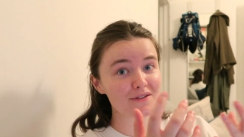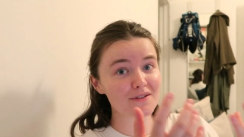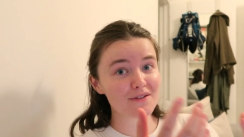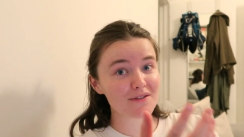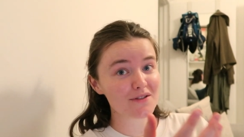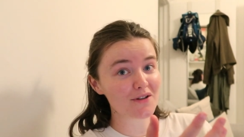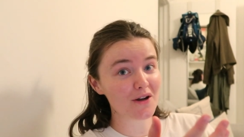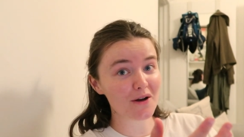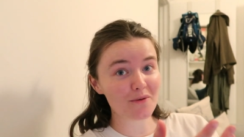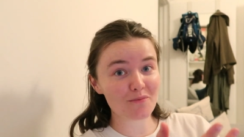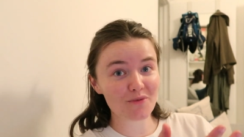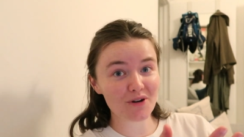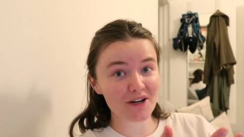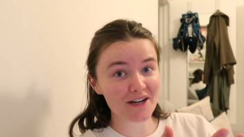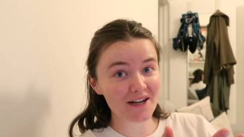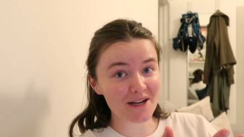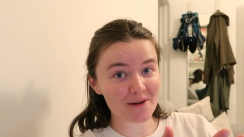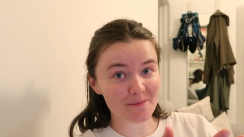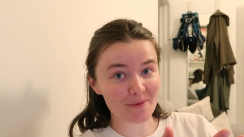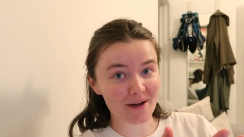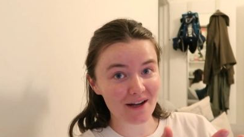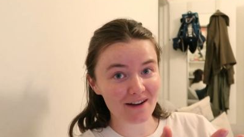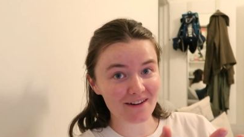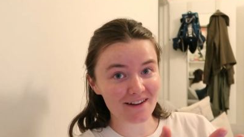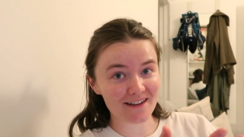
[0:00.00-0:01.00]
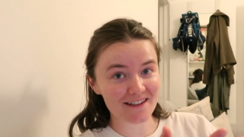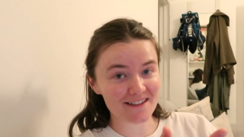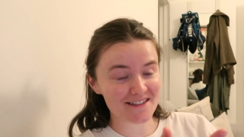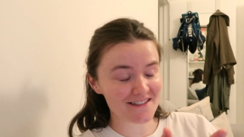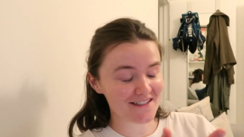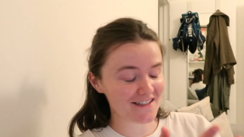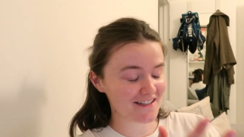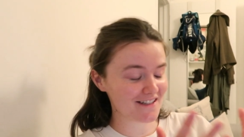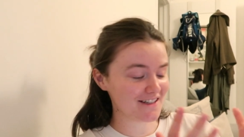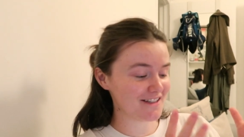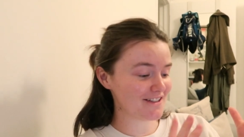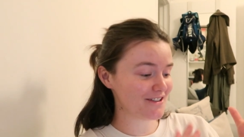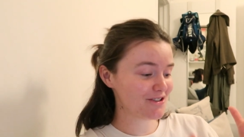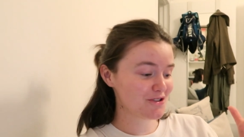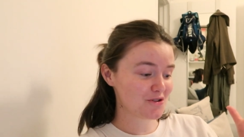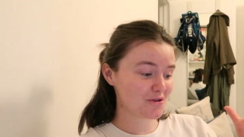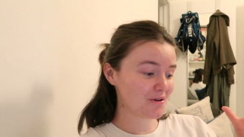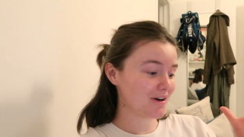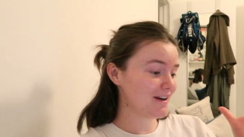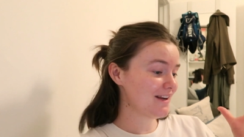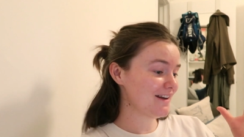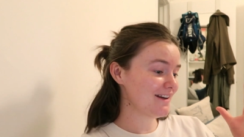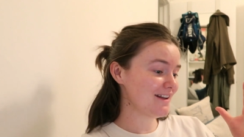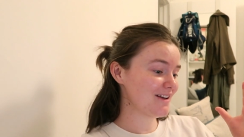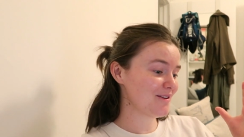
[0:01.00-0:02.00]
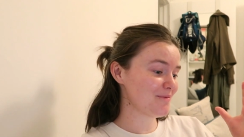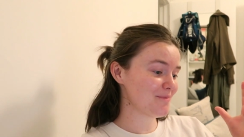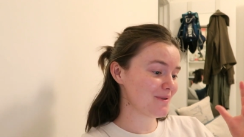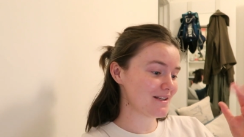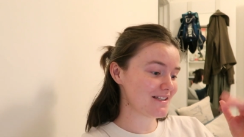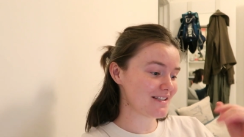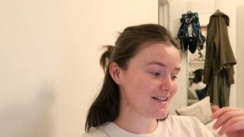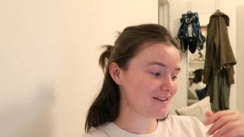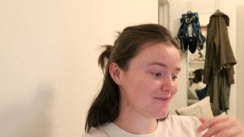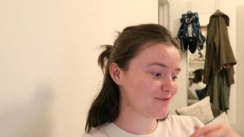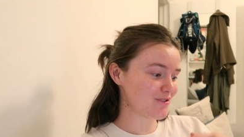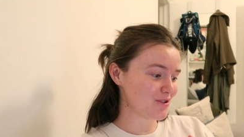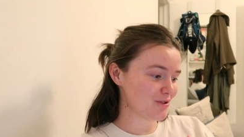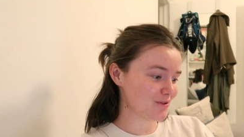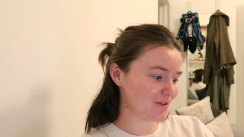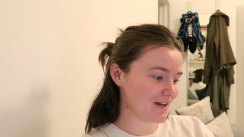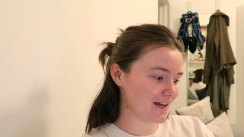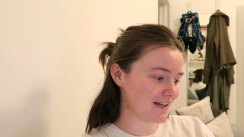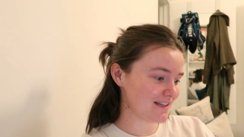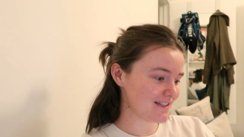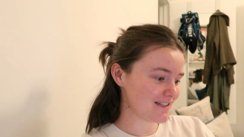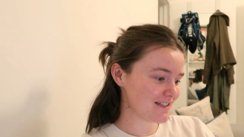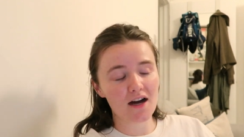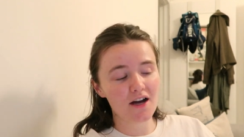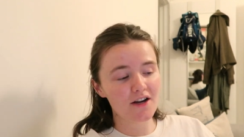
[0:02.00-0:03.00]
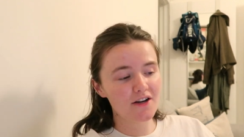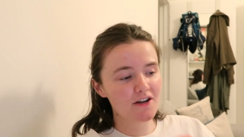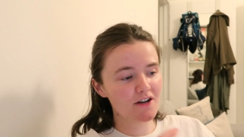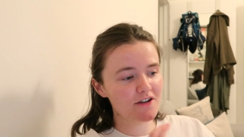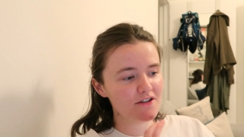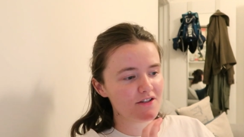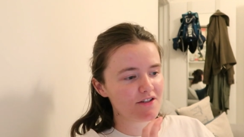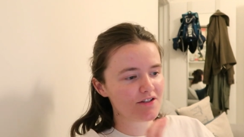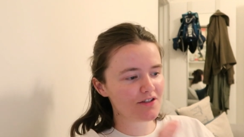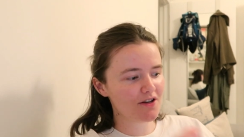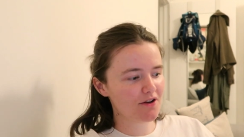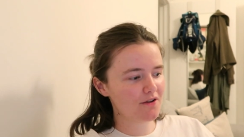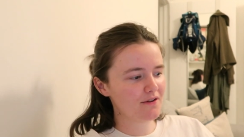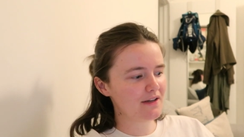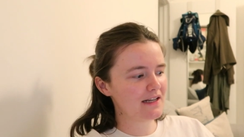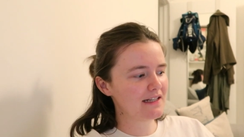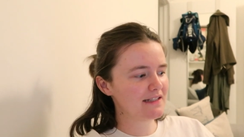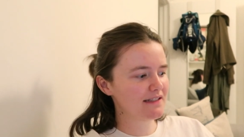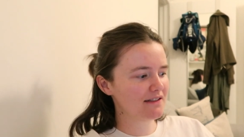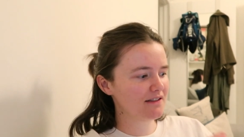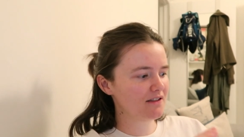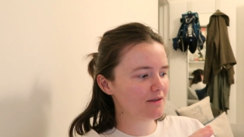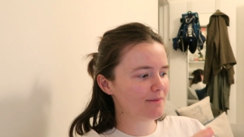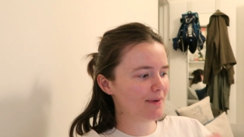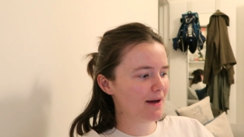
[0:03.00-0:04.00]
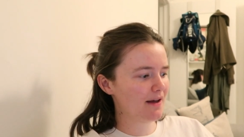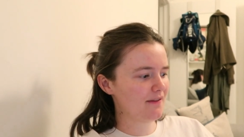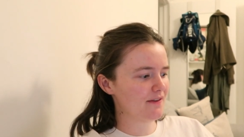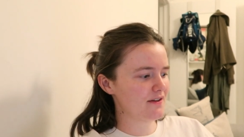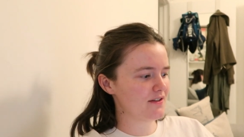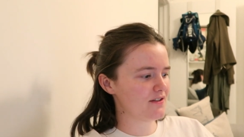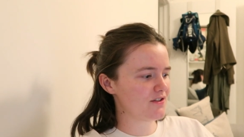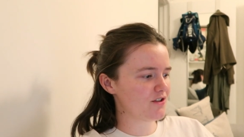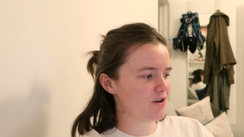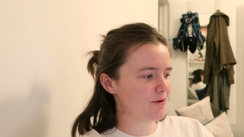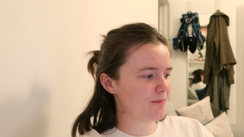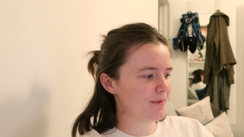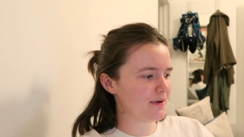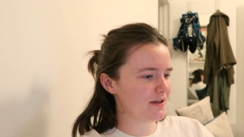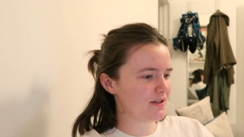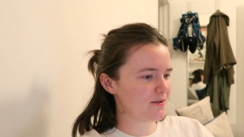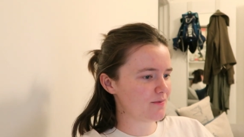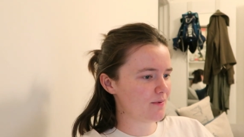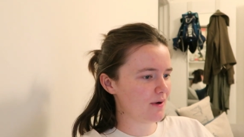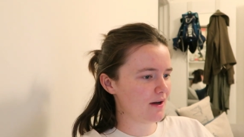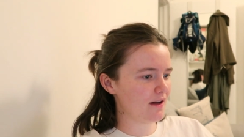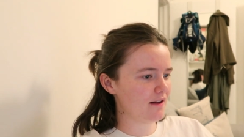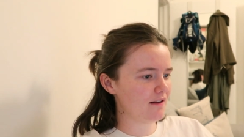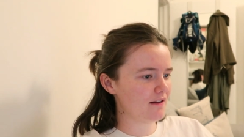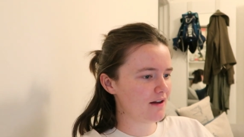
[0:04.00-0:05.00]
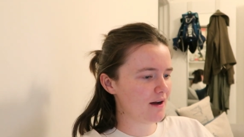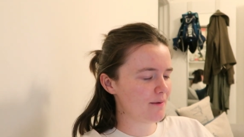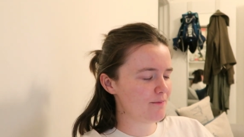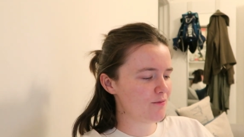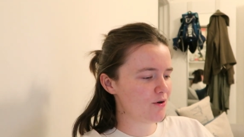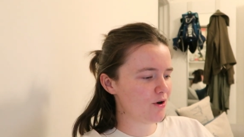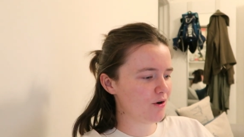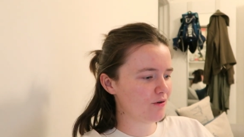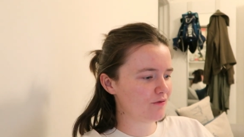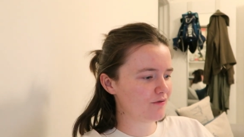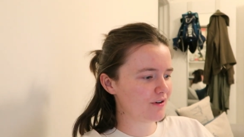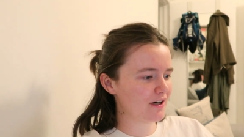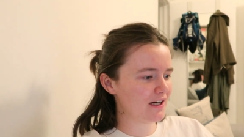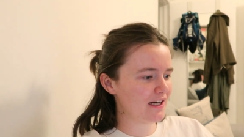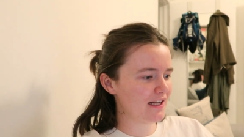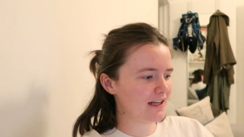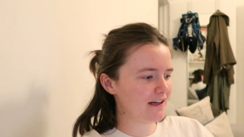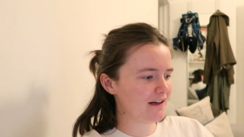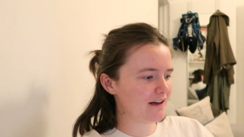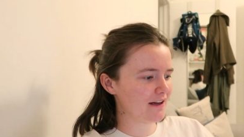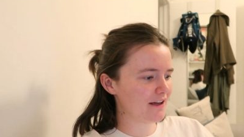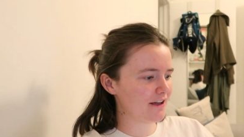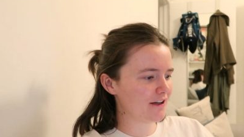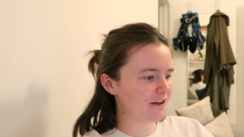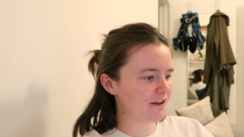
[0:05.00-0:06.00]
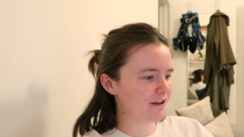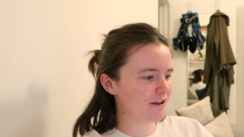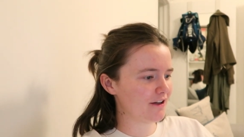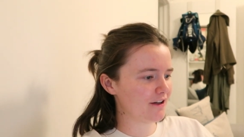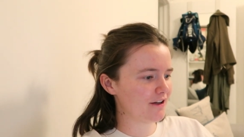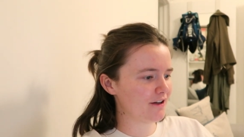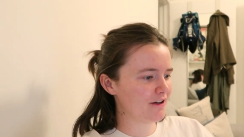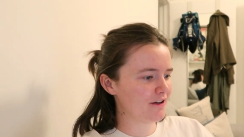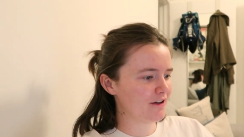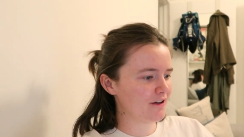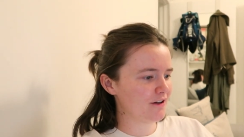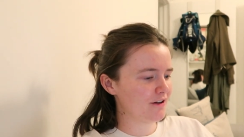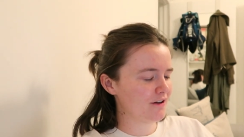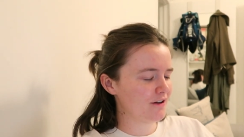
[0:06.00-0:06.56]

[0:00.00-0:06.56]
So I'm reading about it to try and help myself do that. I know so little about this topic as well. I'm not really like a,